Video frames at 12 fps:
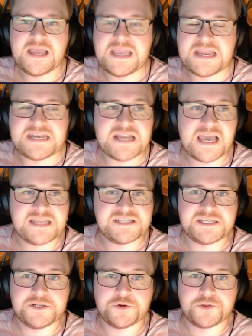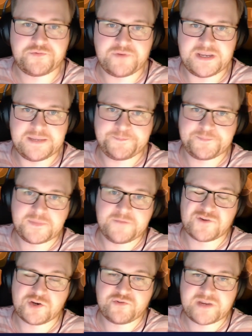In 1903
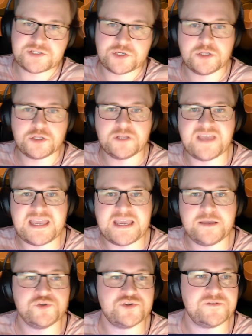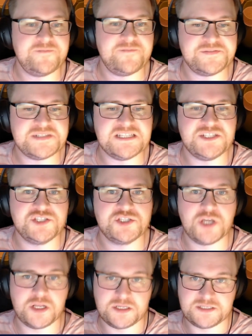for a grand total of
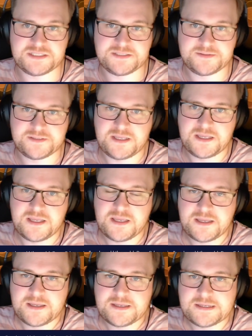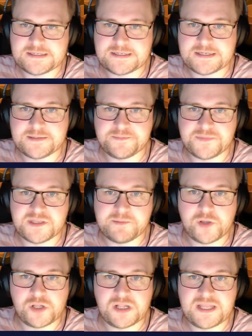$850. The
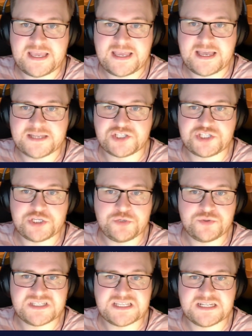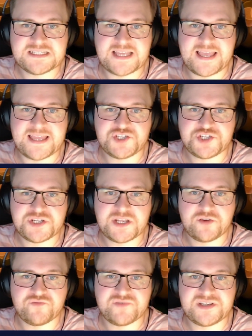Model A had a 2-cylinder engine
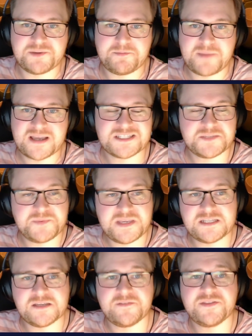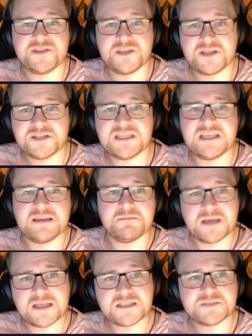and could reach a max speed of 30
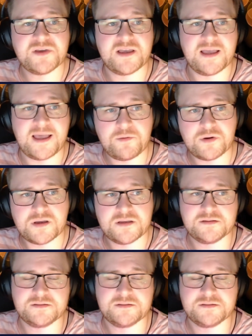miles per hour.